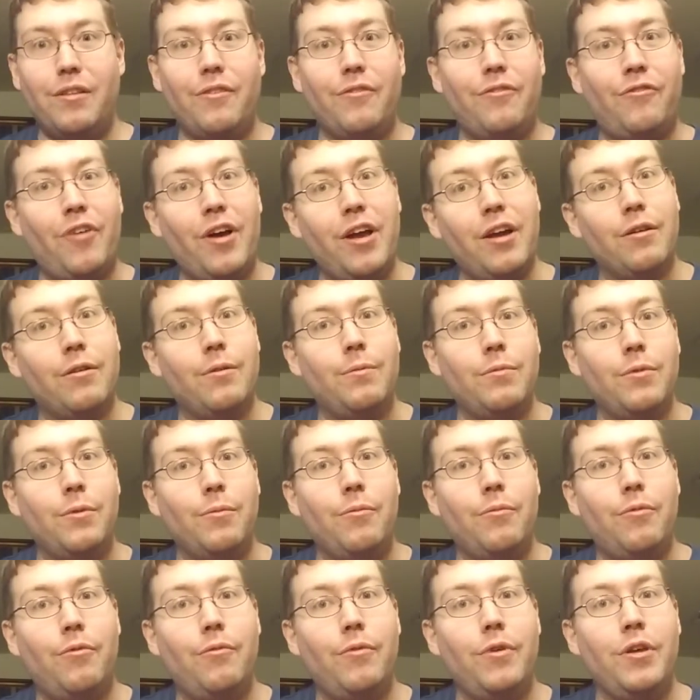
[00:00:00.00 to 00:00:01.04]
Fire
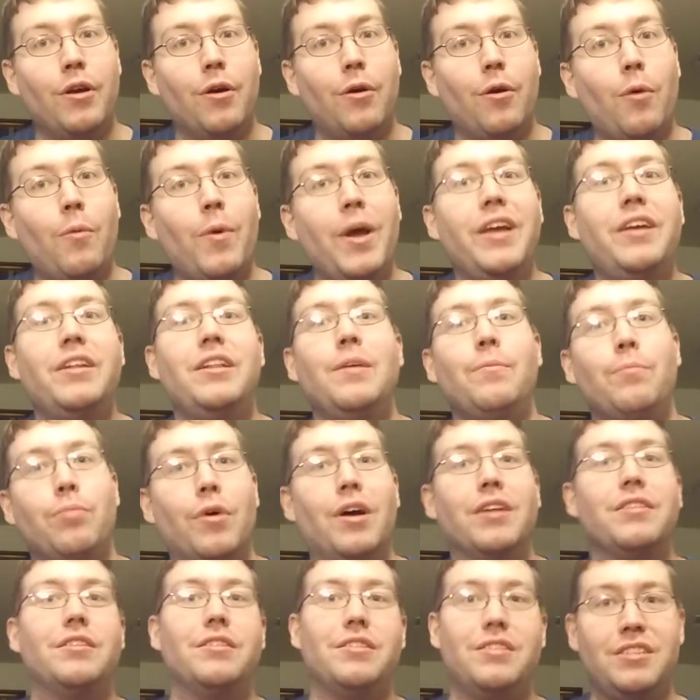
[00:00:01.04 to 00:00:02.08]
Emblem, you know, Awakening
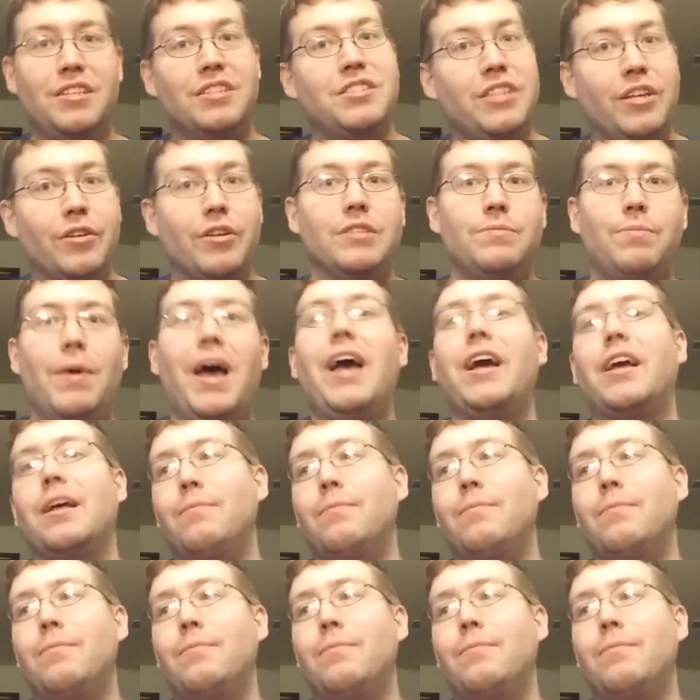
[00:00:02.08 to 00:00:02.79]
brought the series back.